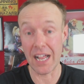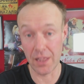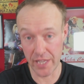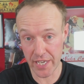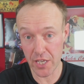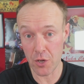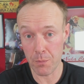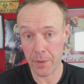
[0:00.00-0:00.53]
I'll
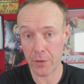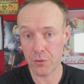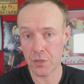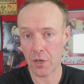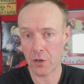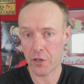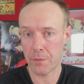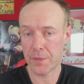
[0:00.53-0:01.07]
link you both
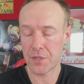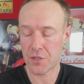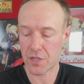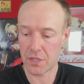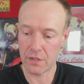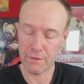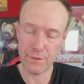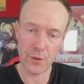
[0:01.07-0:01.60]
documents
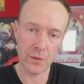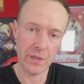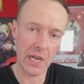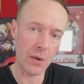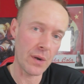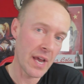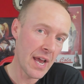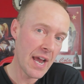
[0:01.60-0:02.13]
in the
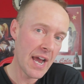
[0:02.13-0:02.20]
footnote.